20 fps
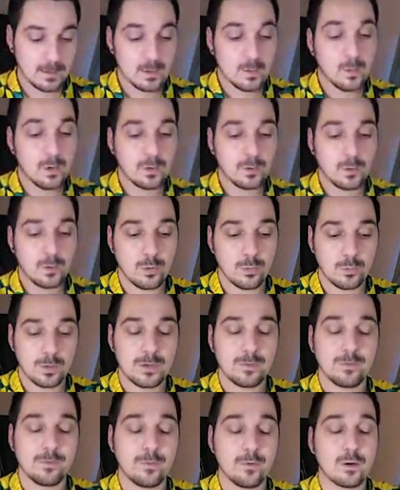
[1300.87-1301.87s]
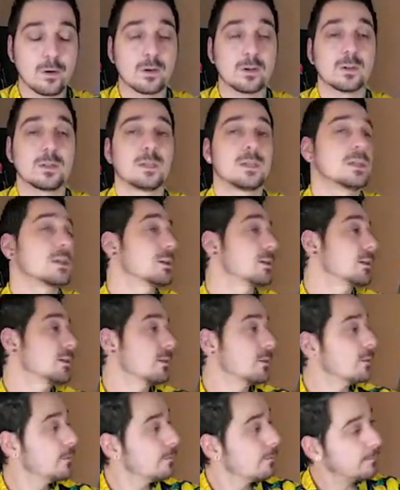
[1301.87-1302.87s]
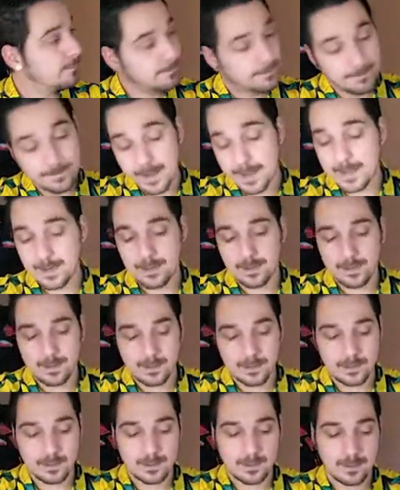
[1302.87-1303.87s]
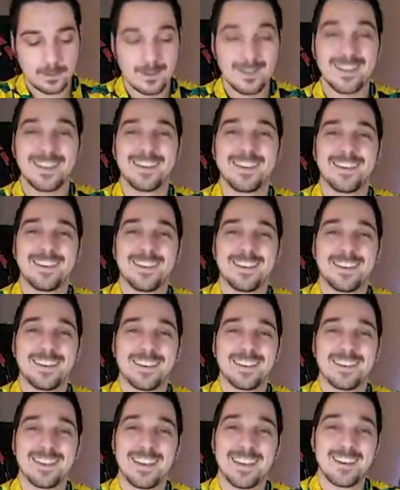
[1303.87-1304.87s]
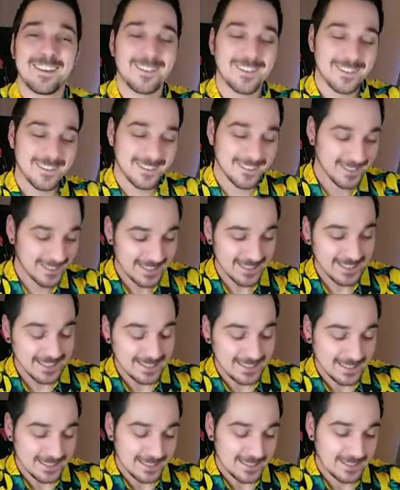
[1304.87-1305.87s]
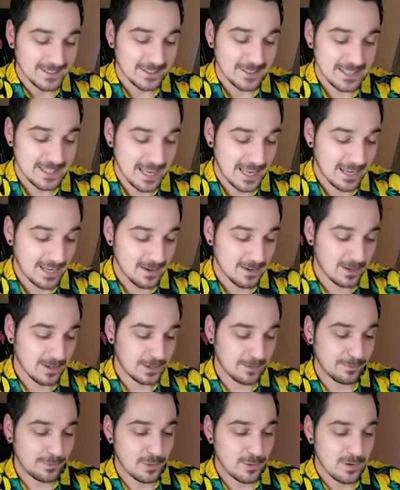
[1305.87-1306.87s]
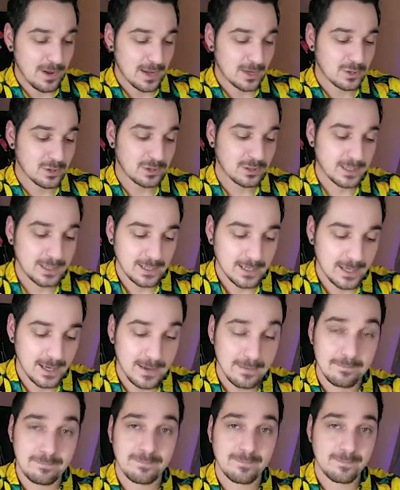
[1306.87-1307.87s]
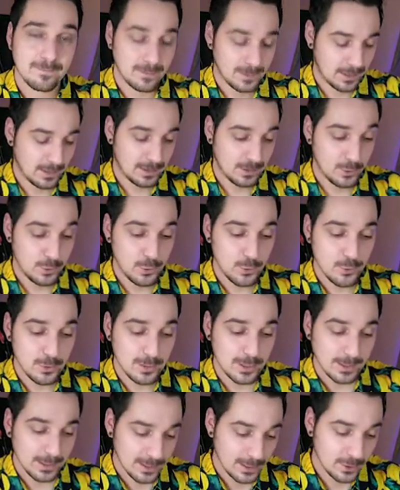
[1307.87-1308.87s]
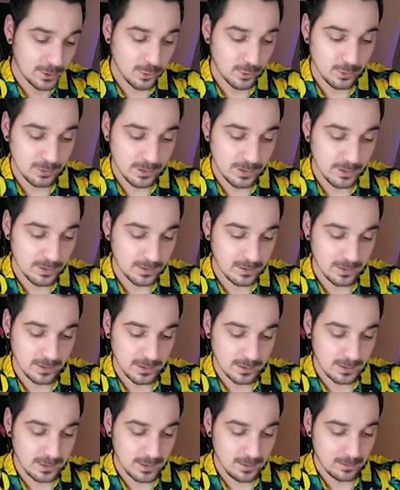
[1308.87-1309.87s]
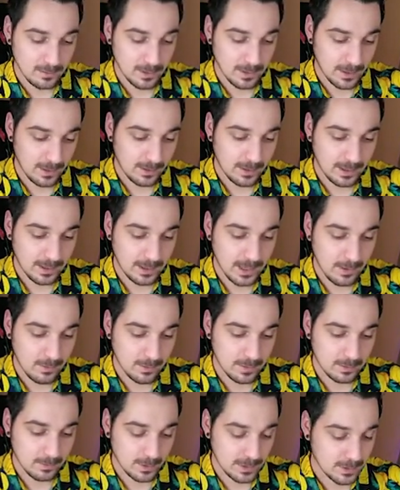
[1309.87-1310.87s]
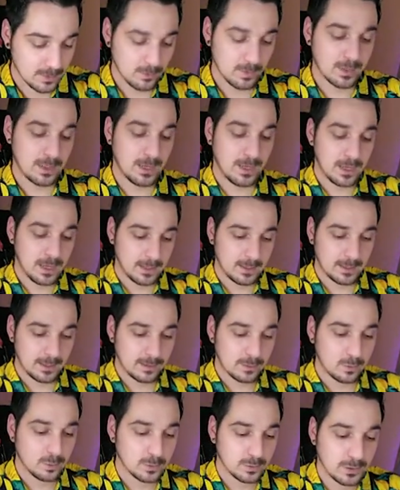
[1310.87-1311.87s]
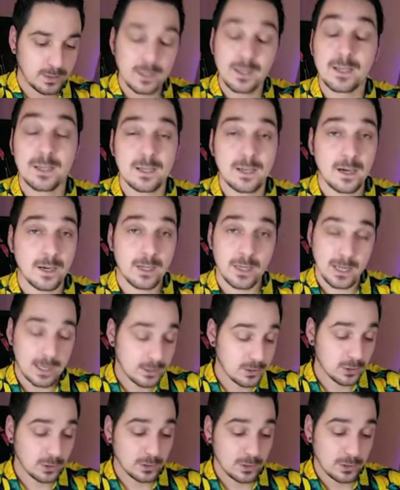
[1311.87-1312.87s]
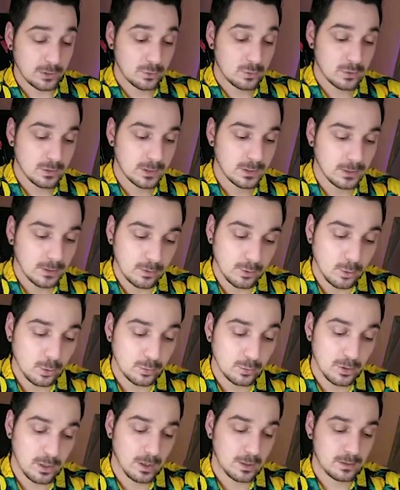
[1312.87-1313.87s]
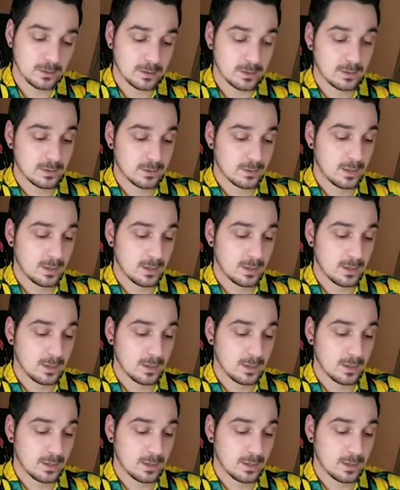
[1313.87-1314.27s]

One, two, three, four. Fire. Heyo. So is any one of you actually um, using these code cards? Yeah, this one. I think that one was the one I had in the golden. Are you actually using the code cards?